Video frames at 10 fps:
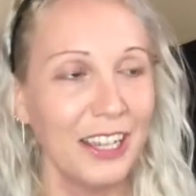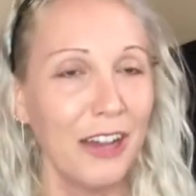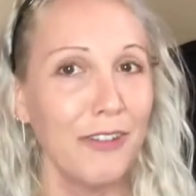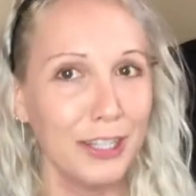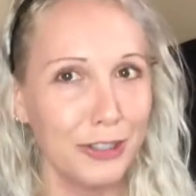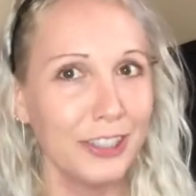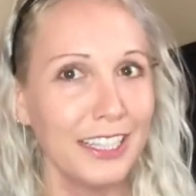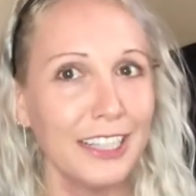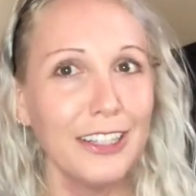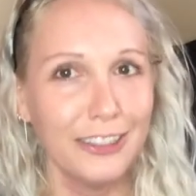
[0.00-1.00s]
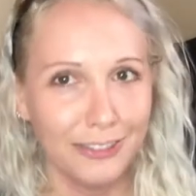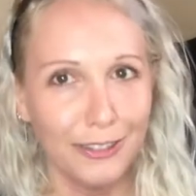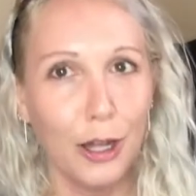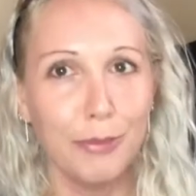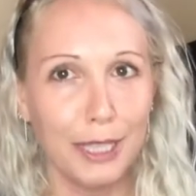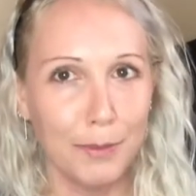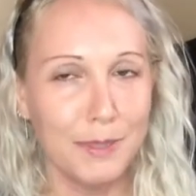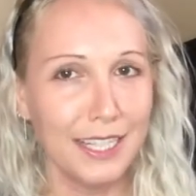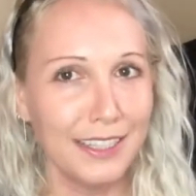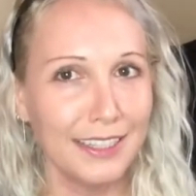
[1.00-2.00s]
Eventually, I'll be
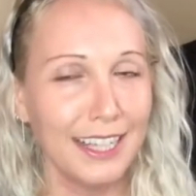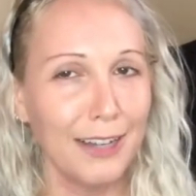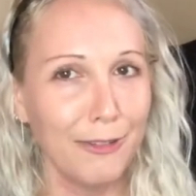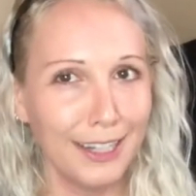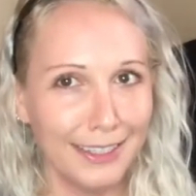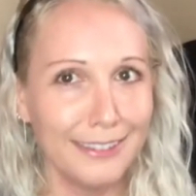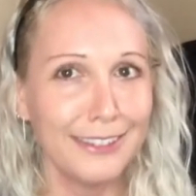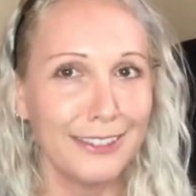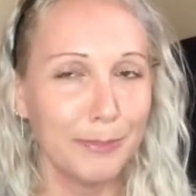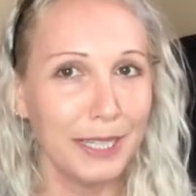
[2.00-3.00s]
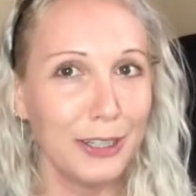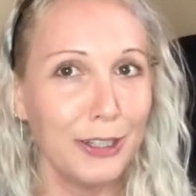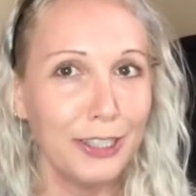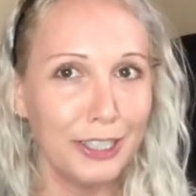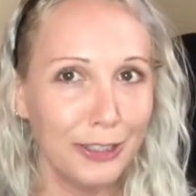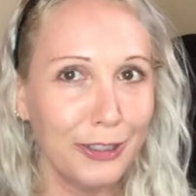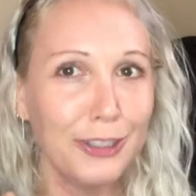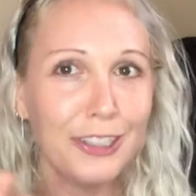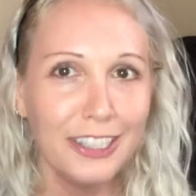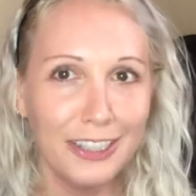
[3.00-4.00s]
updating that, right? A little bit earlier and
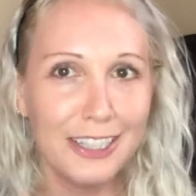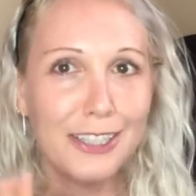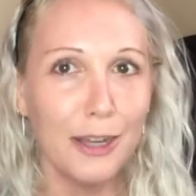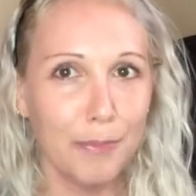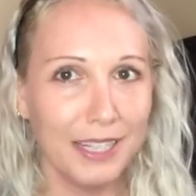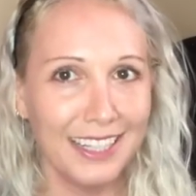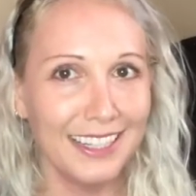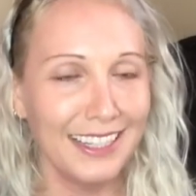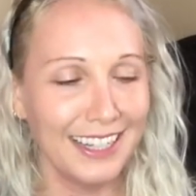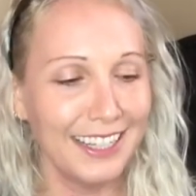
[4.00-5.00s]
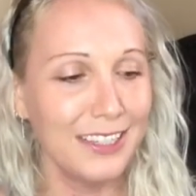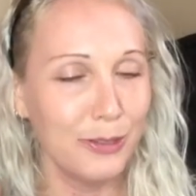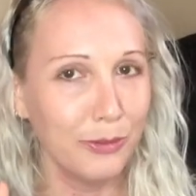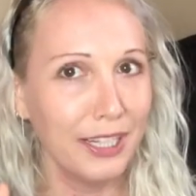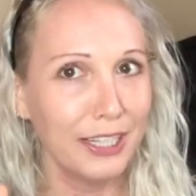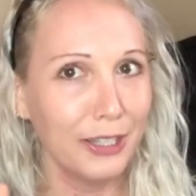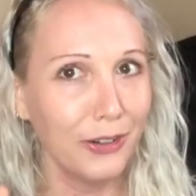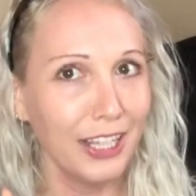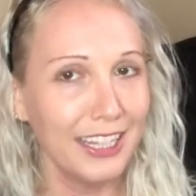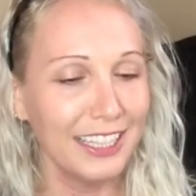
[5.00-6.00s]
earlier I stop eating at night is the way to go,
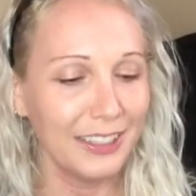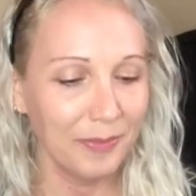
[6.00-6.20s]
I think.